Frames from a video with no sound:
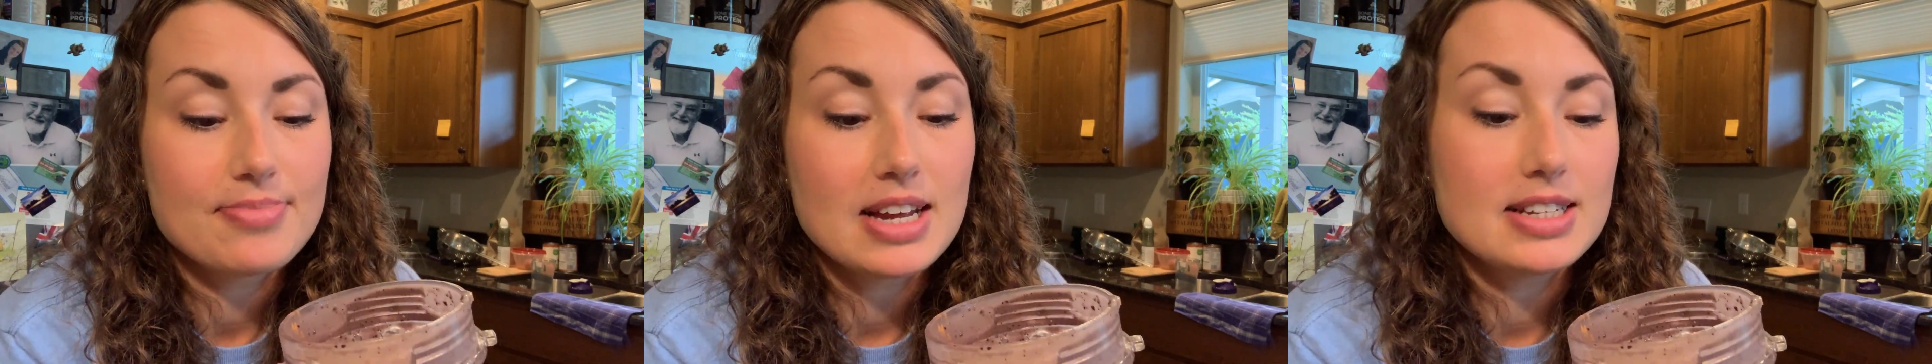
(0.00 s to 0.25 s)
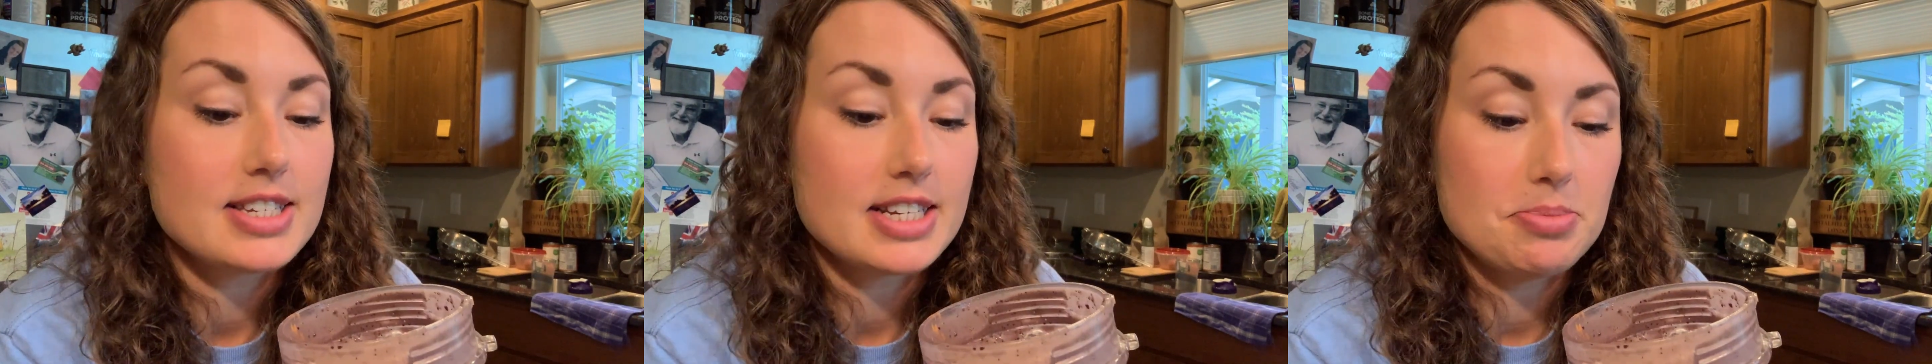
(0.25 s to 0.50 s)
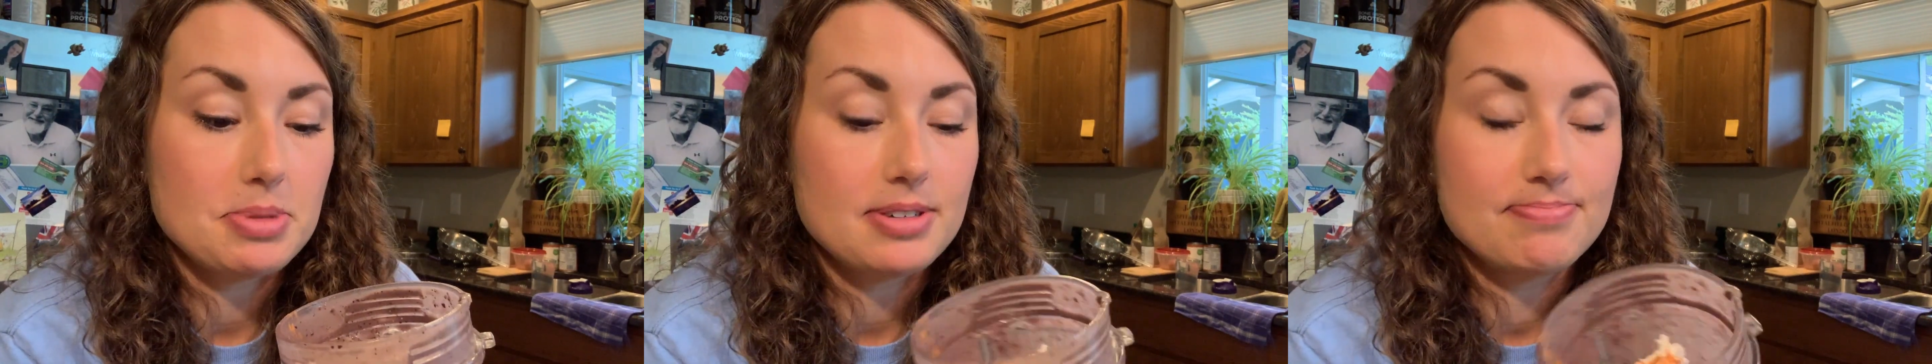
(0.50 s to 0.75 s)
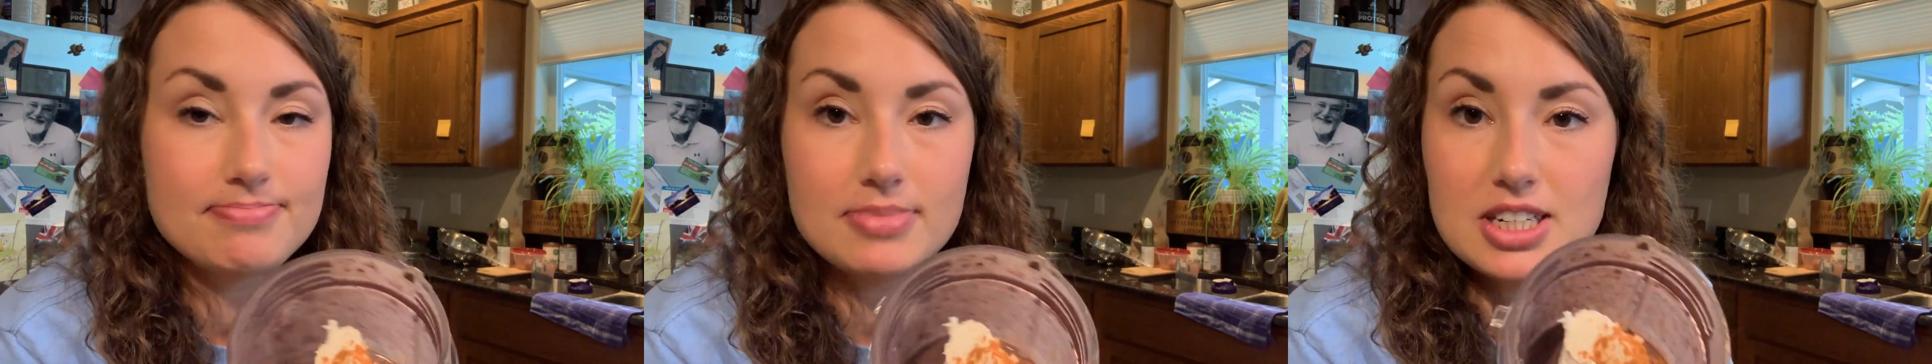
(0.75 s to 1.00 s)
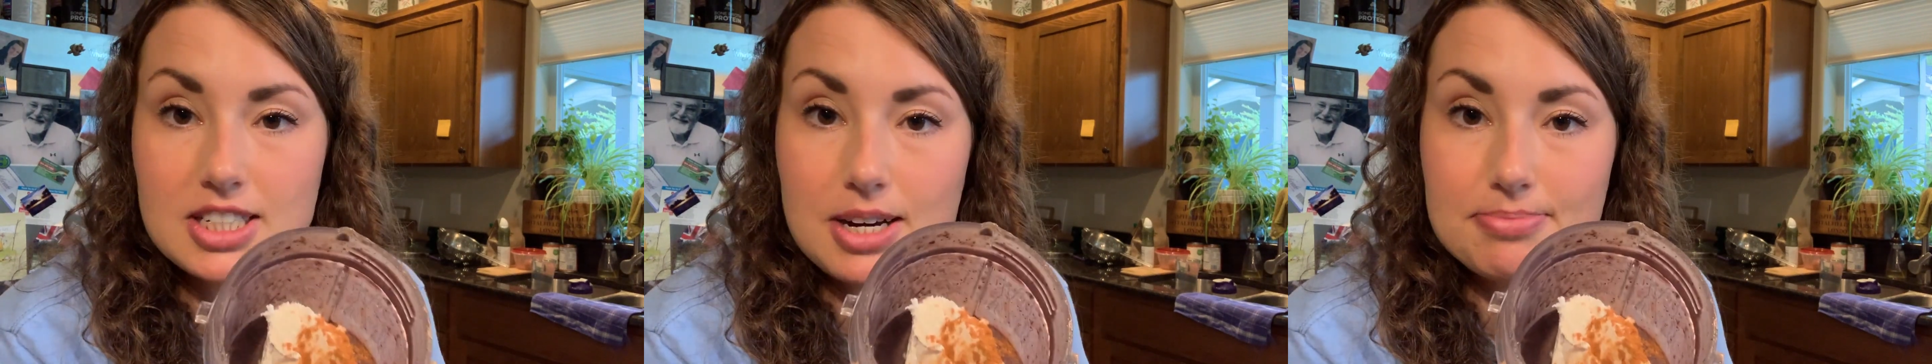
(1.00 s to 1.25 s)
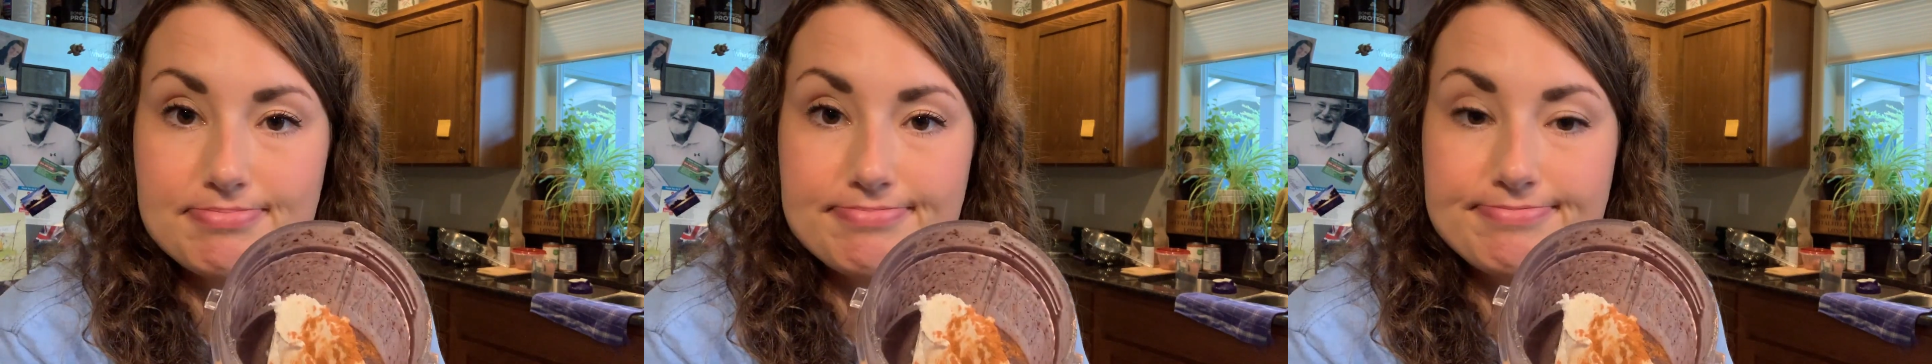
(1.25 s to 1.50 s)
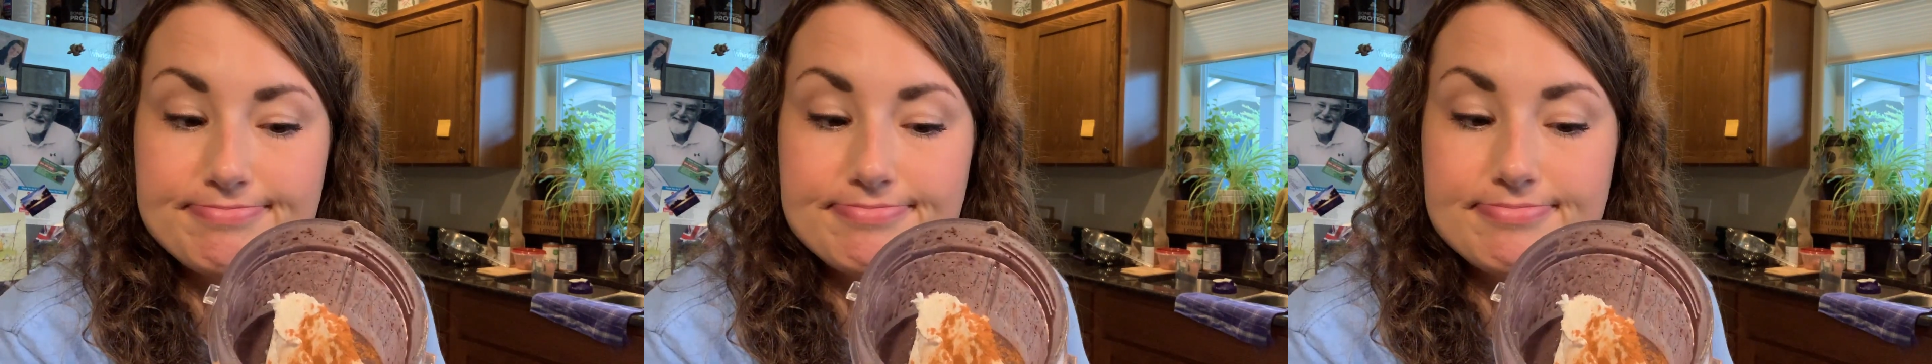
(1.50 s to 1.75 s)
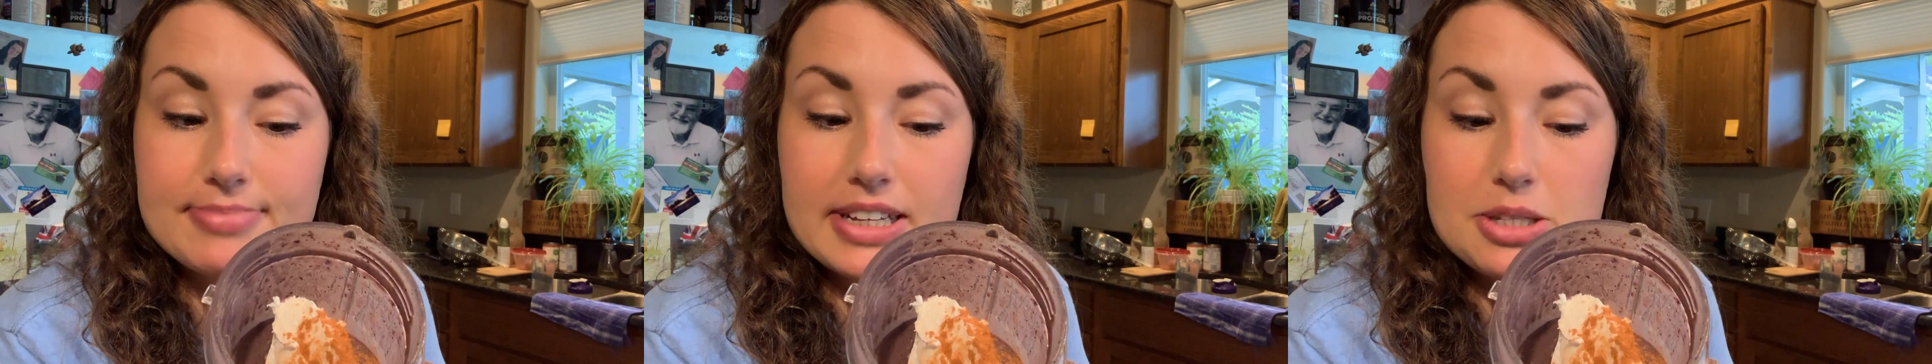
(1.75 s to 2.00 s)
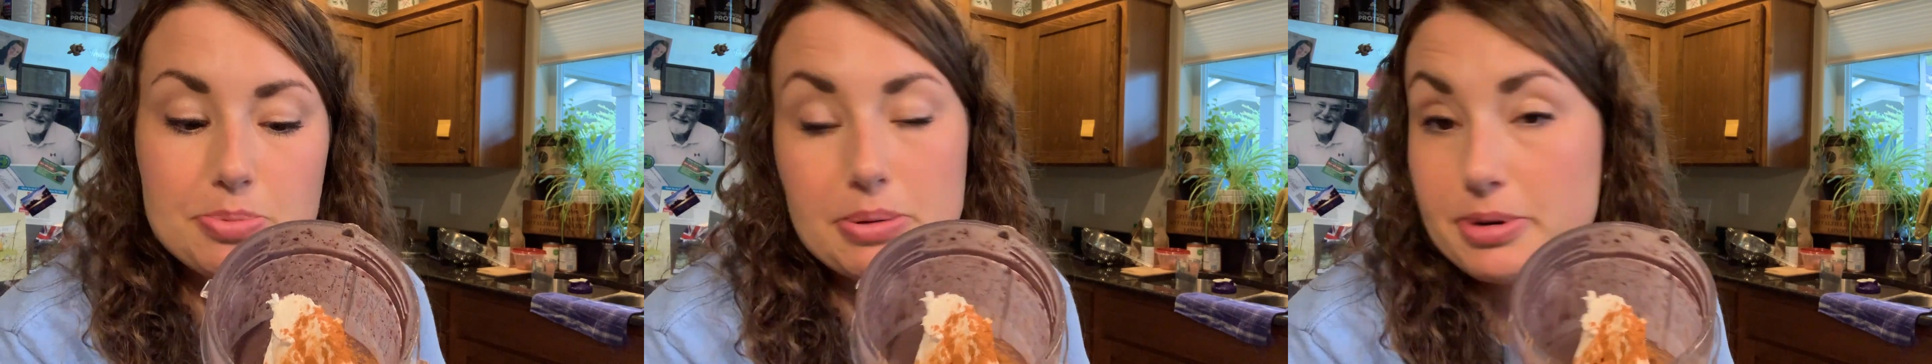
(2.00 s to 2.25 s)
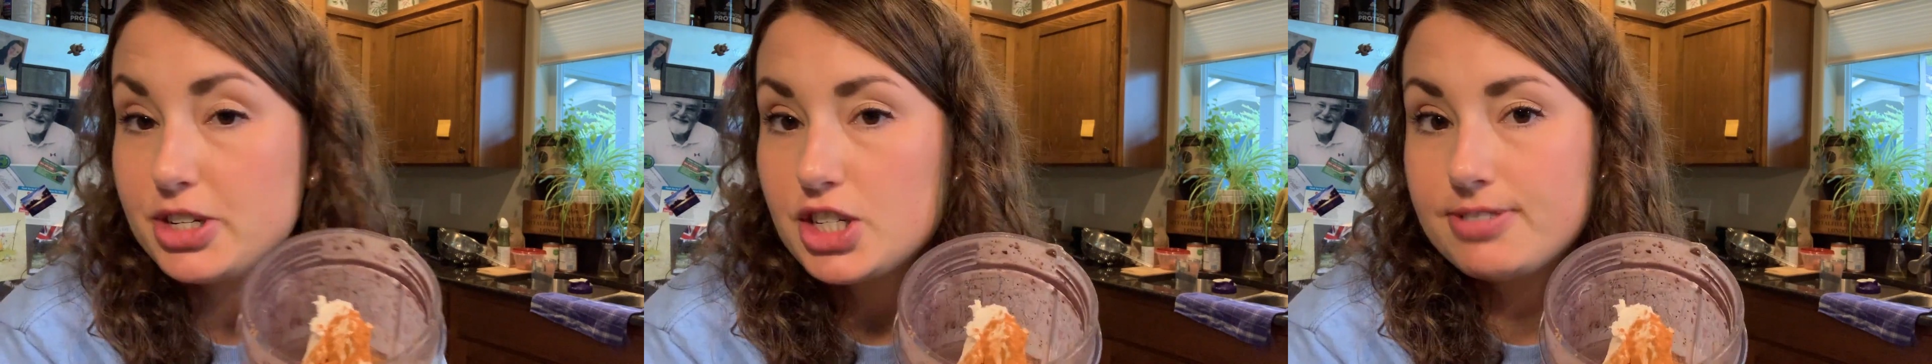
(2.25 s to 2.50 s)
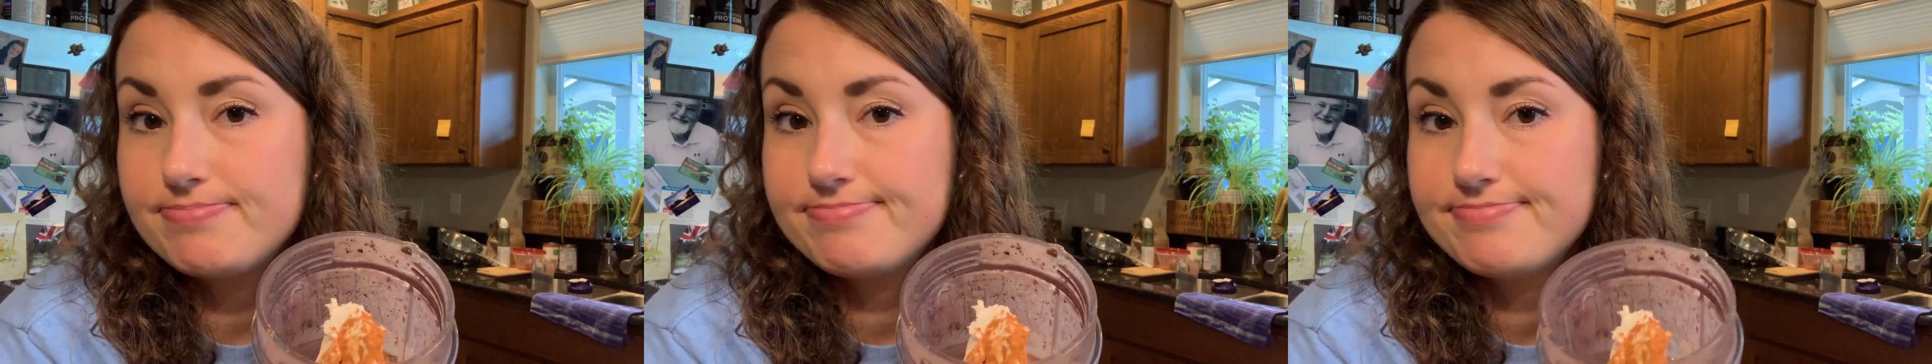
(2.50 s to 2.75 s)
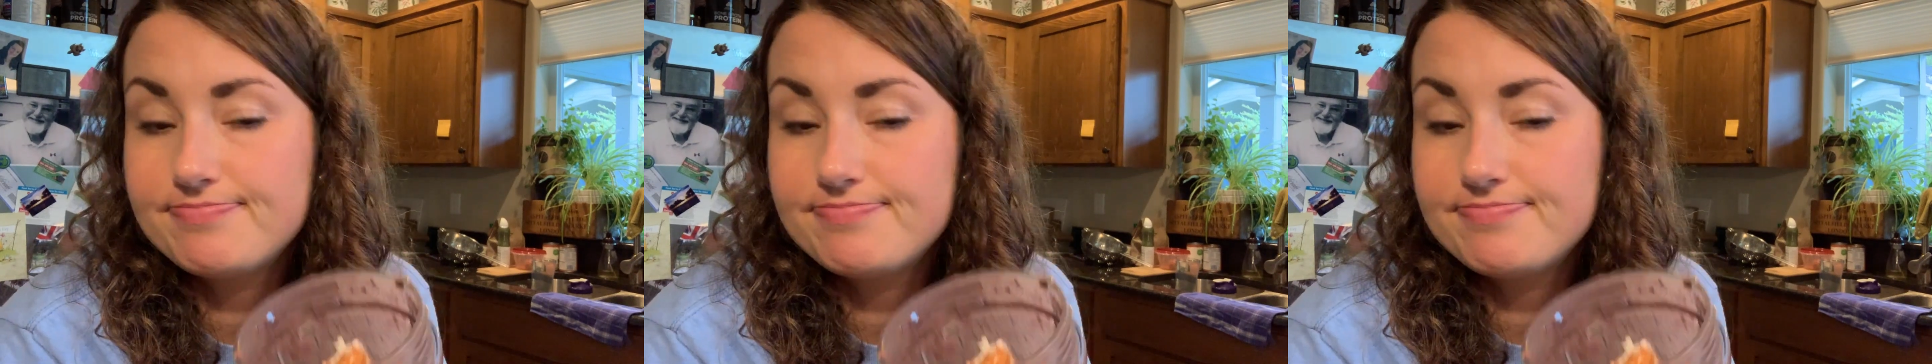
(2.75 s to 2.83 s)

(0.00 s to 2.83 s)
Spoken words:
and cinnamon on top. And that's pretty much it.